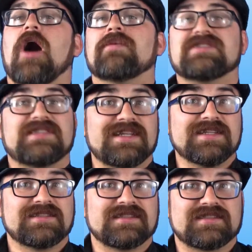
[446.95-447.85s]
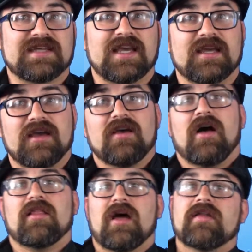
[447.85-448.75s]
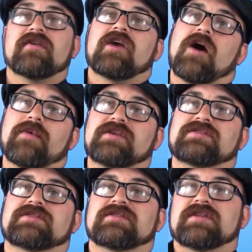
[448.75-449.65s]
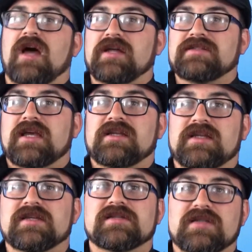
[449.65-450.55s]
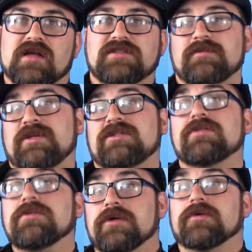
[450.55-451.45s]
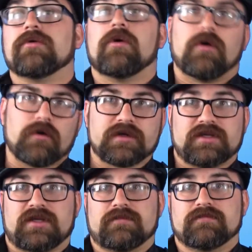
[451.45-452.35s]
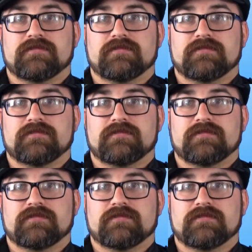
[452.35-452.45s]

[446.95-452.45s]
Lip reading: Almost needless to say, a lot of the comic's content is LGBTQ-oriented.